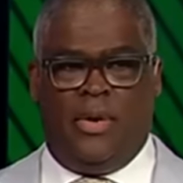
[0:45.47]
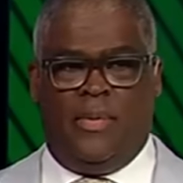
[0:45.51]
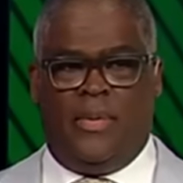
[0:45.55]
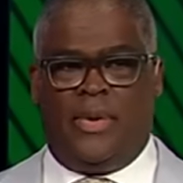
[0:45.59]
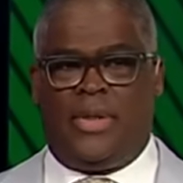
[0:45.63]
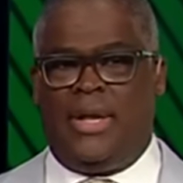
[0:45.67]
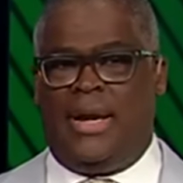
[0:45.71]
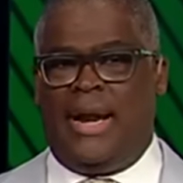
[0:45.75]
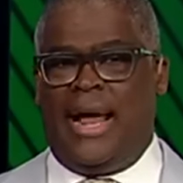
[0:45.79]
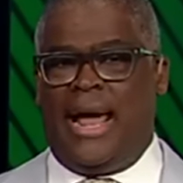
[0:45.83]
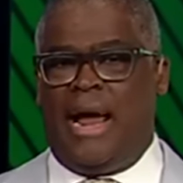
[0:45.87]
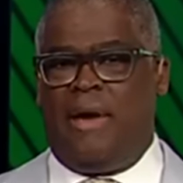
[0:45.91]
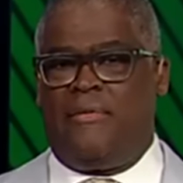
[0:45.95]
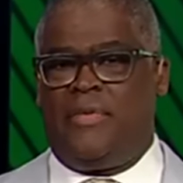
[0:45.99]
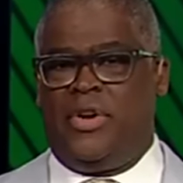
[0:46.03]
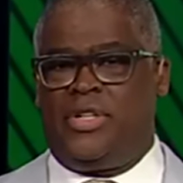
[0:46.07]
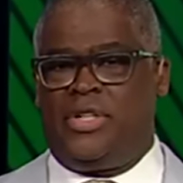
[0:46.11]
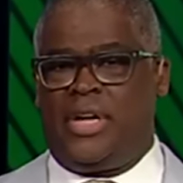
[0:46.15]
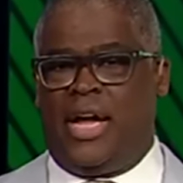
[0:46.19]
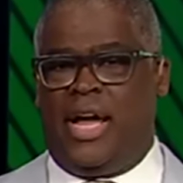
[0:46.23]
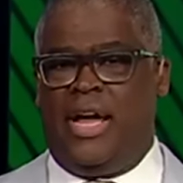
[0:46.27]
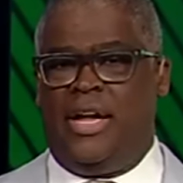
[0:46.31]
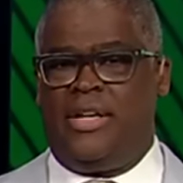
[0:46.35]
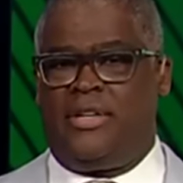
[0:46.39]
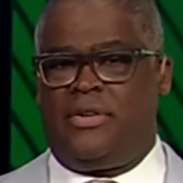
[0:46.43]
with an
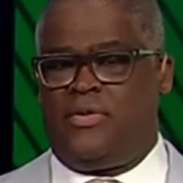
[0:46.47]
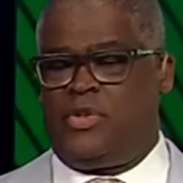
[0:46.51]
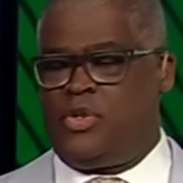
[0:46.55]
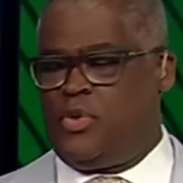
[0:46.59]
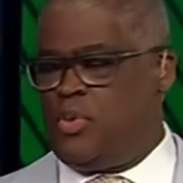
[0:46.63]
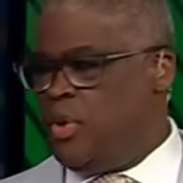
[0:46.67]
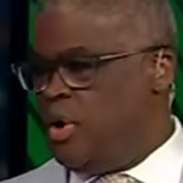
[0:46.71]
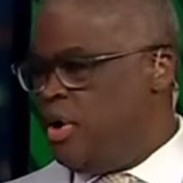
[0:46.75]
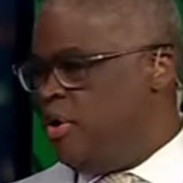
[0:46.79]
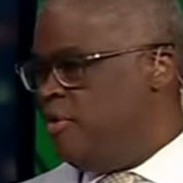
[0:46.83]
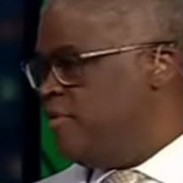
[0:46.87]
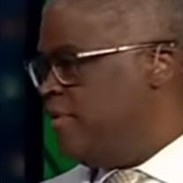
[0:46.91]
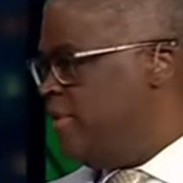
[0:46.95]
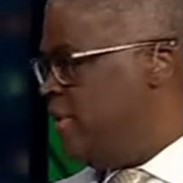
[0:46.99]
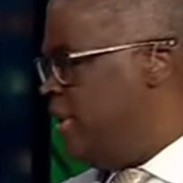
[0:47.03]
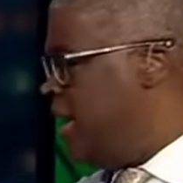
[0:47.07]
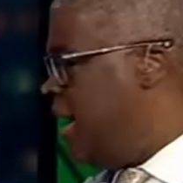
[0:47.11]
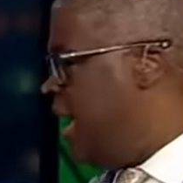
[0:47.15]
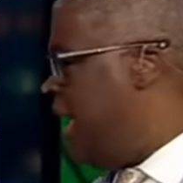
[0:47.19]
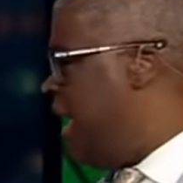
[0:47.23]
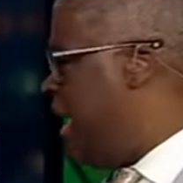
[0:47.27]
average age of 12 and a